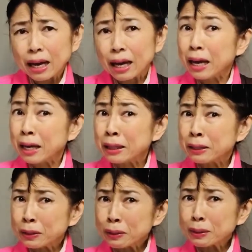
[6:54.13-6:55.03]
And the
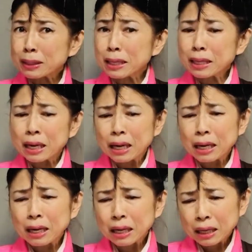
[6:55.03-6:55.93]
girl said,
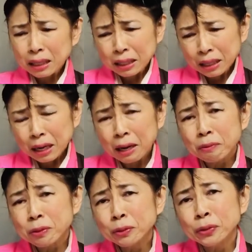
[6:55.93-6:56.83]
"I
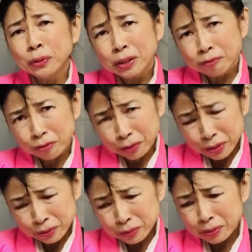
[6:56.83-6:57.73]
will do it for
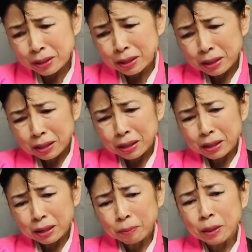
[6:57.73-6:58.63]
you,
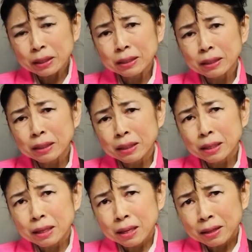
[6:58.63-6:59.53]
but
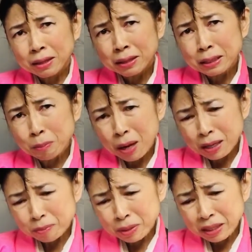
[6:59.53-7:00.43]
this
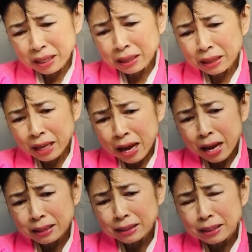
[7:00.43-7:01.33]
might be the
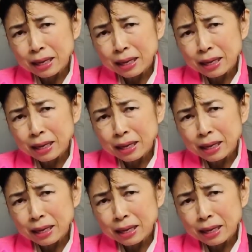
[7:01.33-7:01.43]
last